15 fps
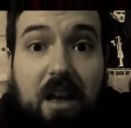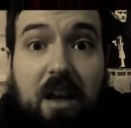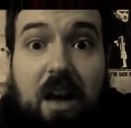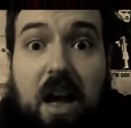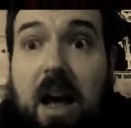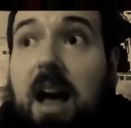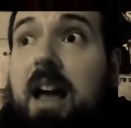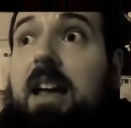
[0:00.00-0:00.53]

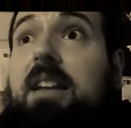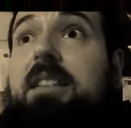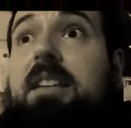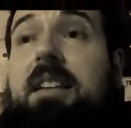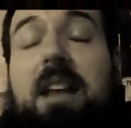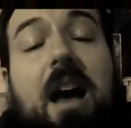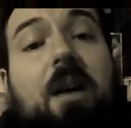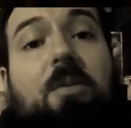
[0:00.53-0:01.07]
I
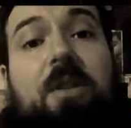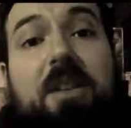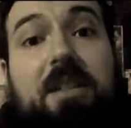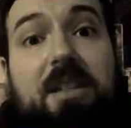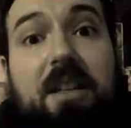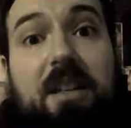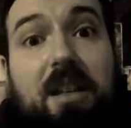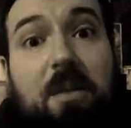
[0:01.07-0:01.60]
did not want to
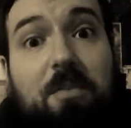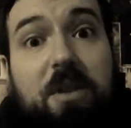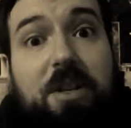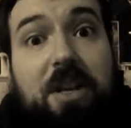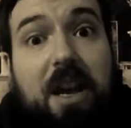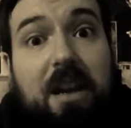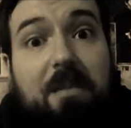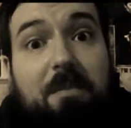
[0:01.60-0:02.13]
see a
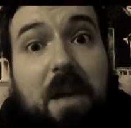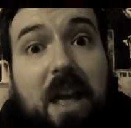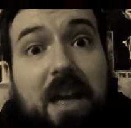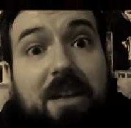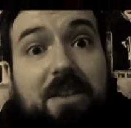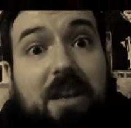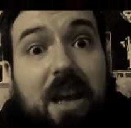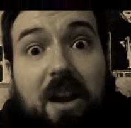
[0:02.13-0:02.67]
lumberjack
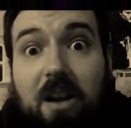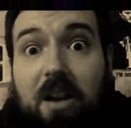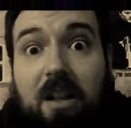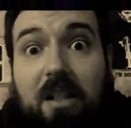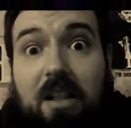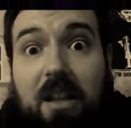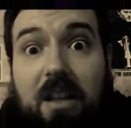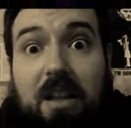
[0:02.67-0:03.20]
match at
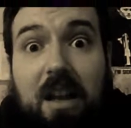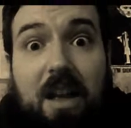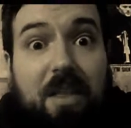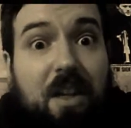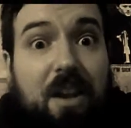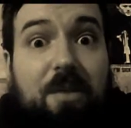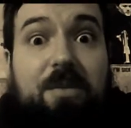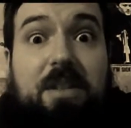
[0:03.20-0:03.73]
all. I
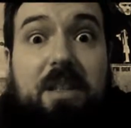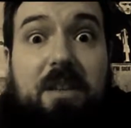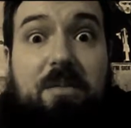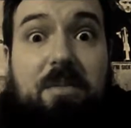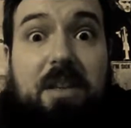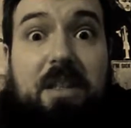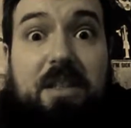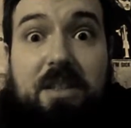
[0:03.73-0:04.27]
thought it was going to
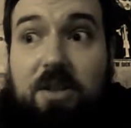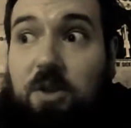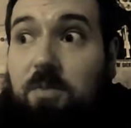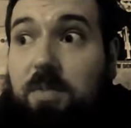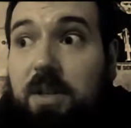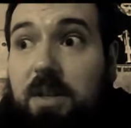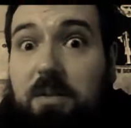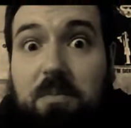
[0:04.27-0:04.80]
be
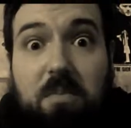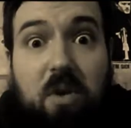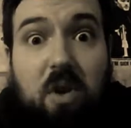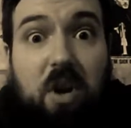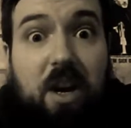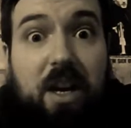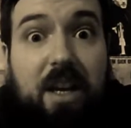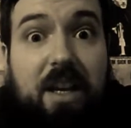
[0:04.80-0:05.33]
stupid,
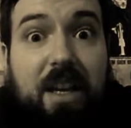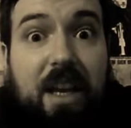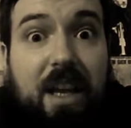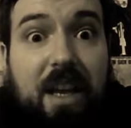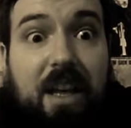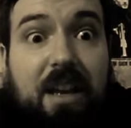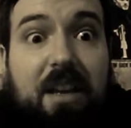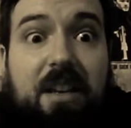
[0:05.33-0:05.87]
boring,
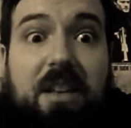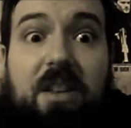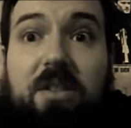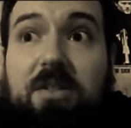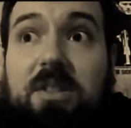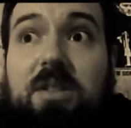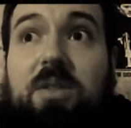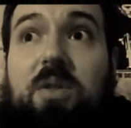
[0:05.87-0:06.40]
and
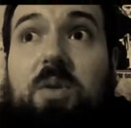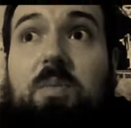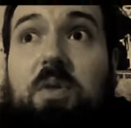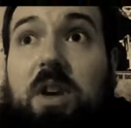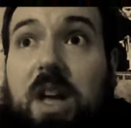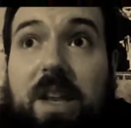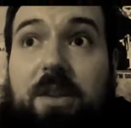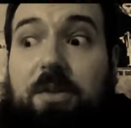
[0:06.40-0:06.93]
those two put
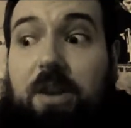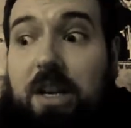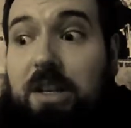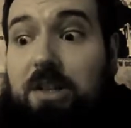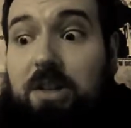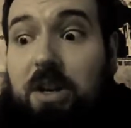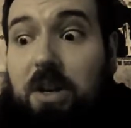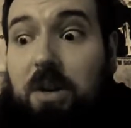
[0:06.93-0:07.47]
on a great
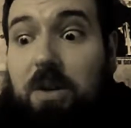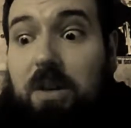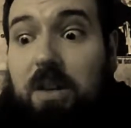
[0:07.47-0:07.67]
show.